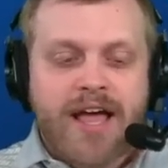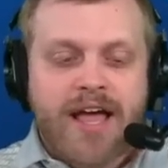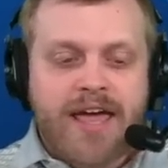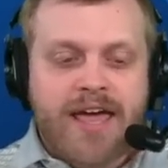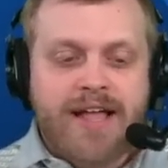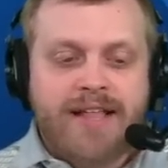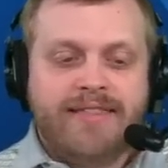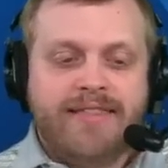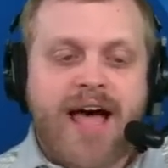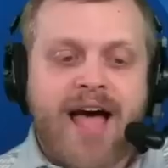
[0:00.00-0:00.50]

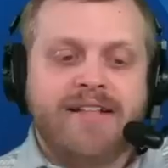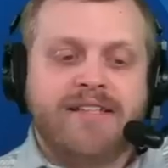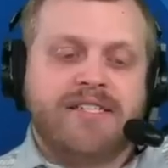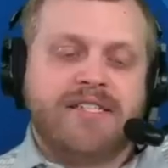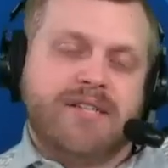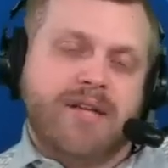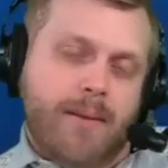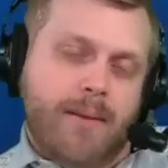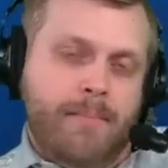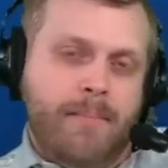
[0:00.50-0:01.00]
Hit that
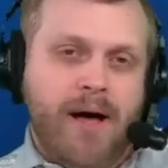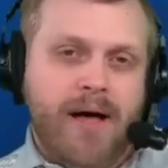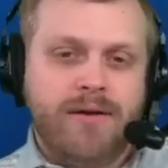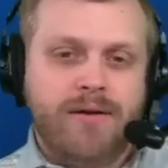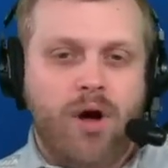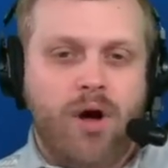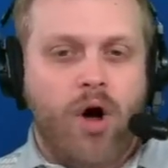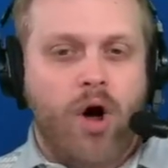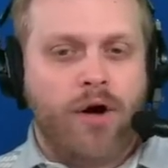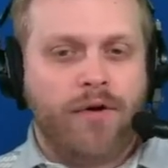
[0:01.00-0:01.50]
sub
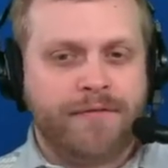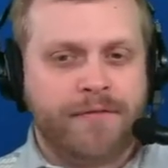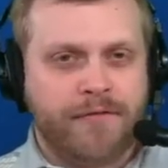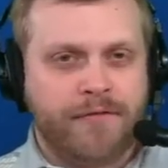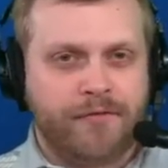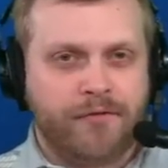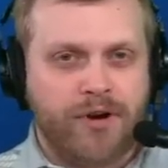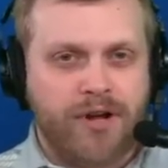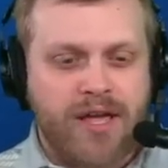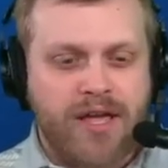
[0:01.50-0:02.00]
button, all for
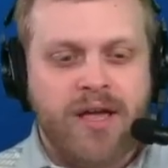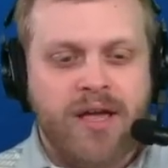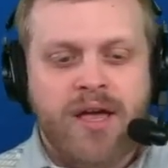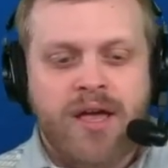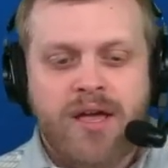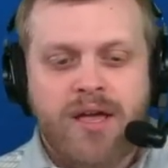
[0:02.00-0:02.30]
free,